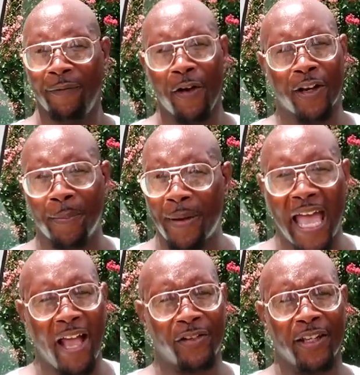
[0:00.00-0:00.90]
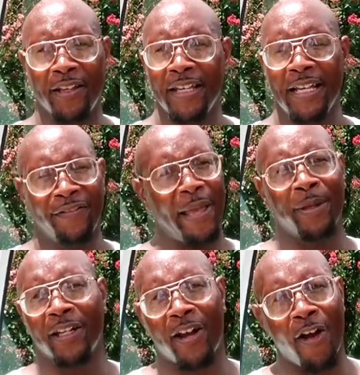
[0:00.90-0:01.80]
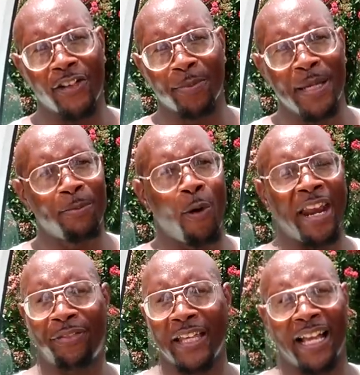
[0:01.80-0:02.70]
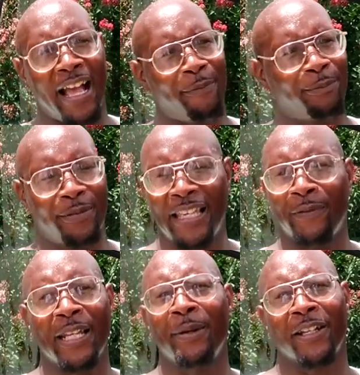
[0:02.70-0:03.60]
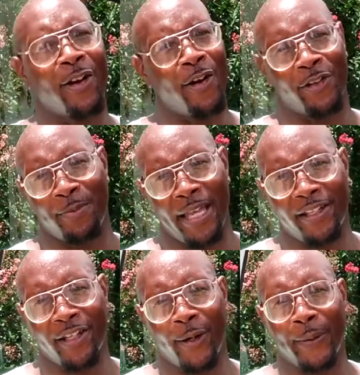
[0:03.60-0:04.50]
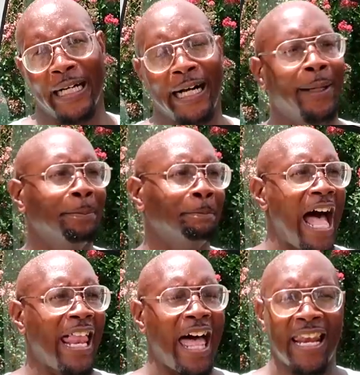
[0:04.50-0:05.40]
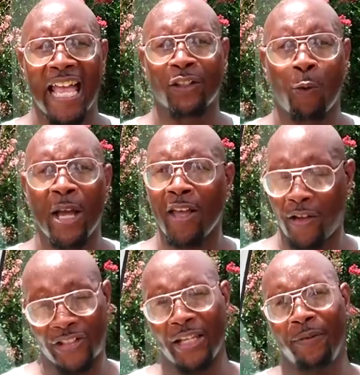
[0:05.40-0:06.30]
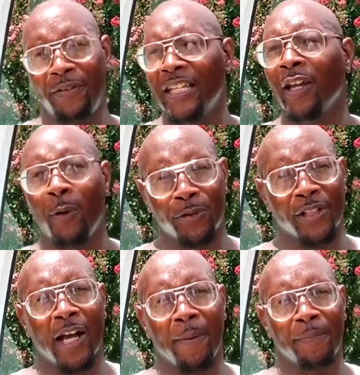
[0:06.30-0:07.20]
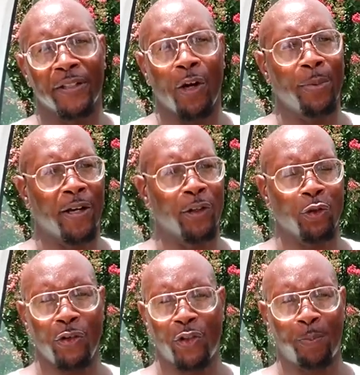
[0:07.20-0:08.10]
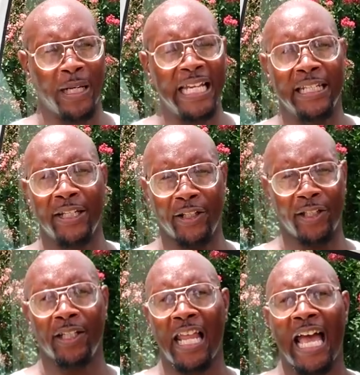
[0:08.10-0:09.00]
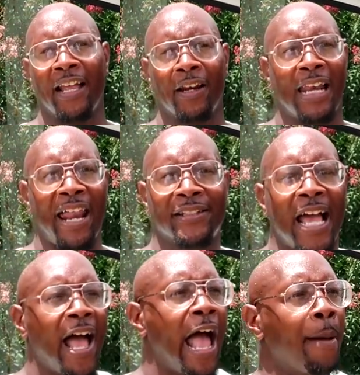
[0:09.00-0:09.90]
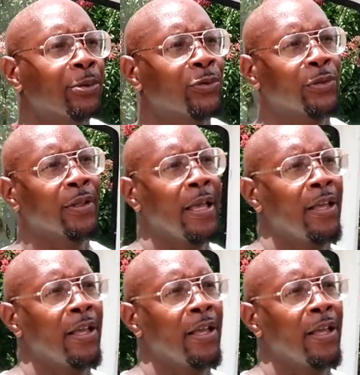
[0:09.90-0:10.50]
very compassionate. They've been encouraging me more than I think I've given them encouragement, you know. Um, I, I like the way y'all set the videos up, you know, because you displayed it in a good light. A lot of times,